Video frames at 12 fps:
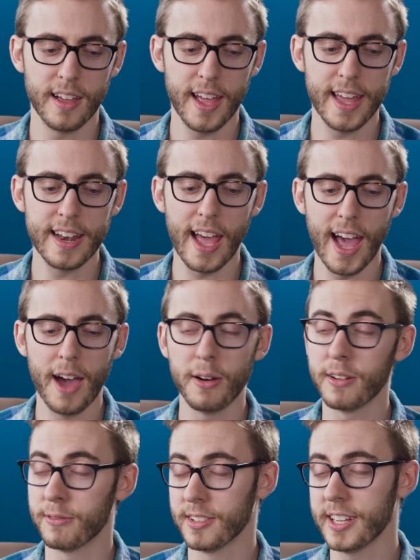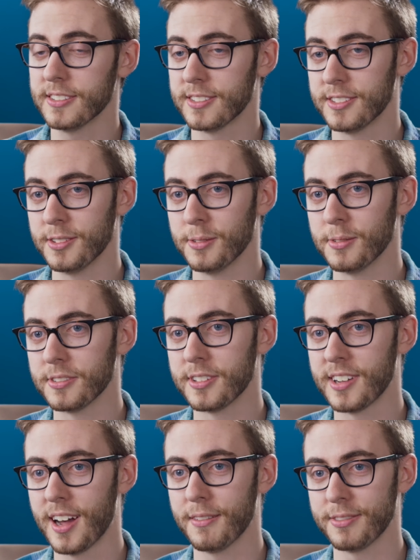it relates to
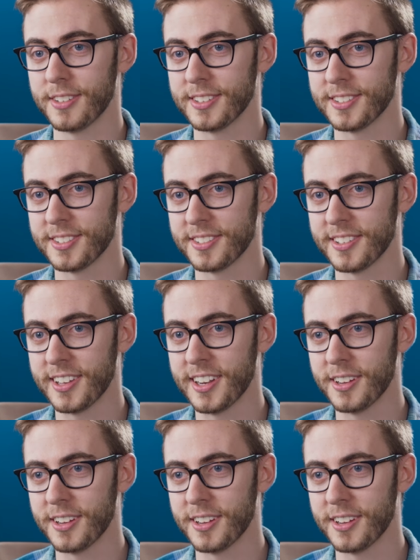confidence, you